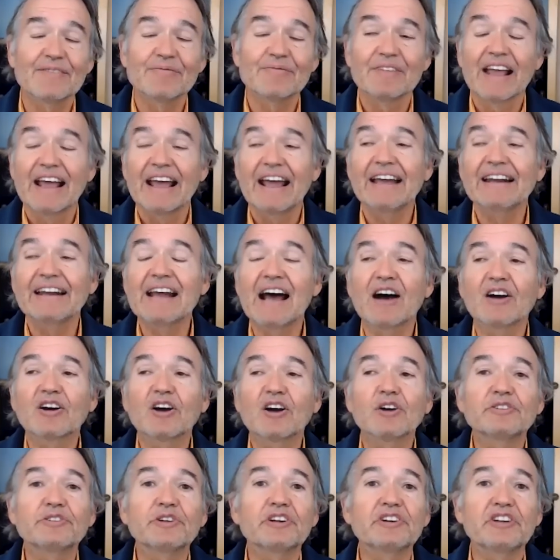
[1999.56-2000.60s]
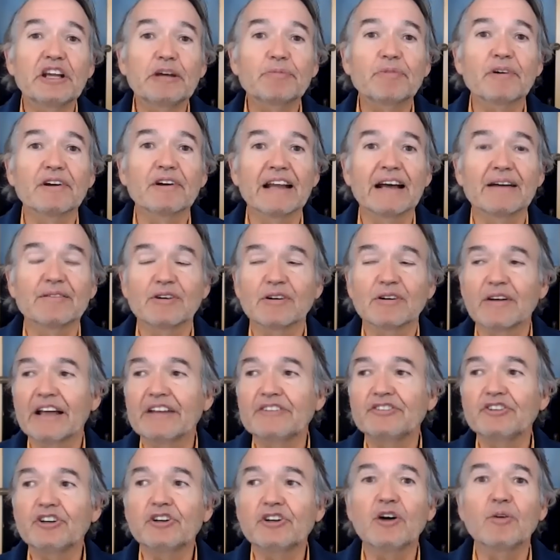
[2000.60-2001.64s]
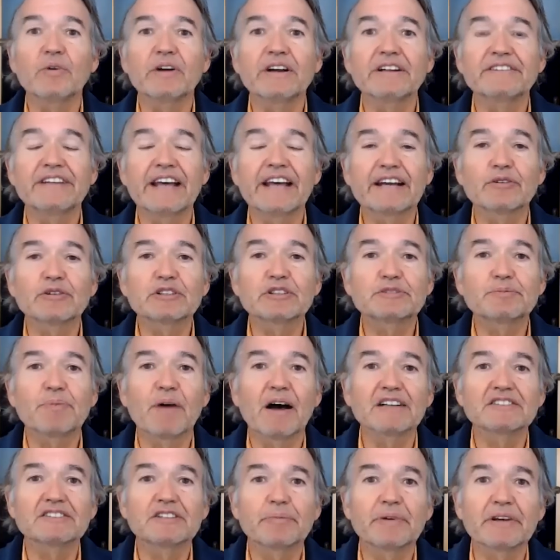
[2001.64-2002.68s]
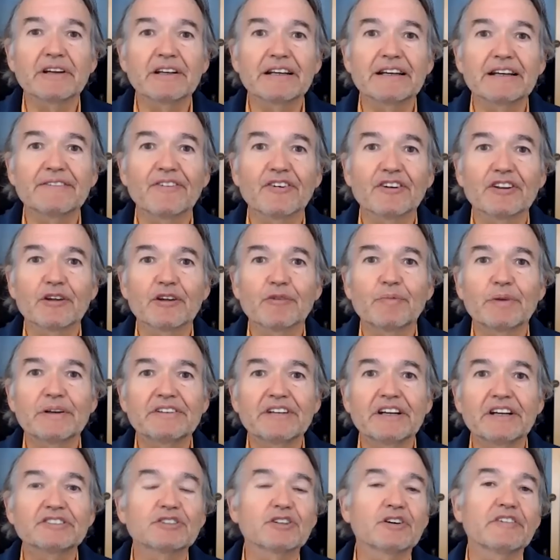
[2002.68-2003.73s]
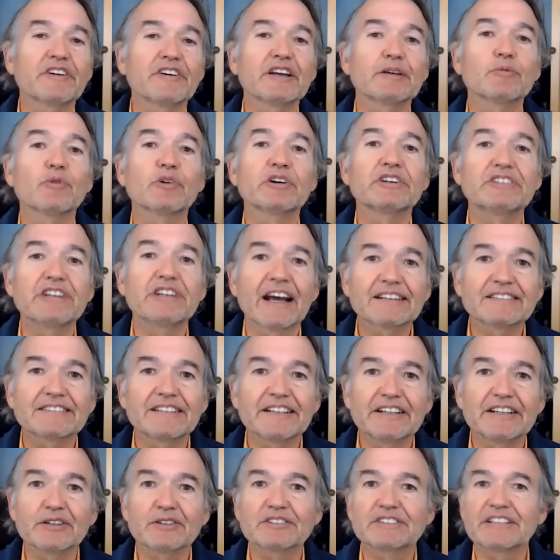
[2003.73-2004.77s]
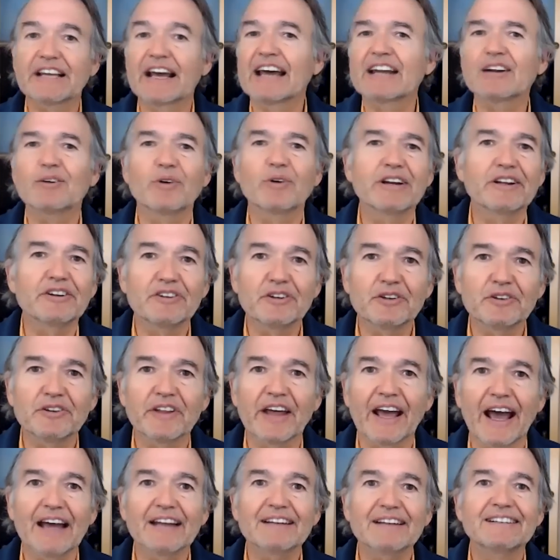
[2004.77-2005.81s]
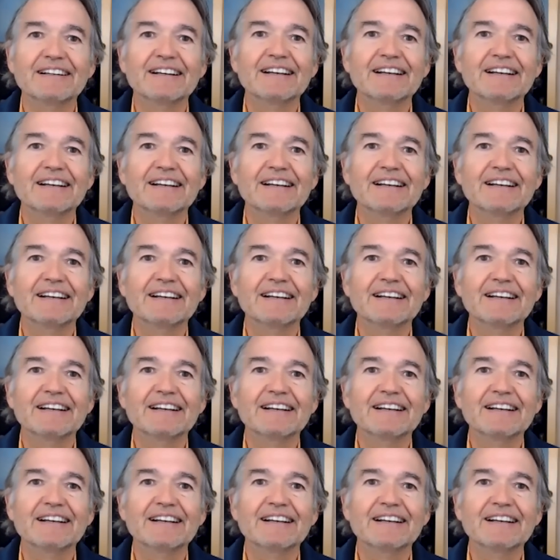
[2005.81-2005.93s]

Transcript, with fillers: And I'll go to a deeper level is you don't want to take responsibility for the potential of him rejecting you and say, I don't want to do that.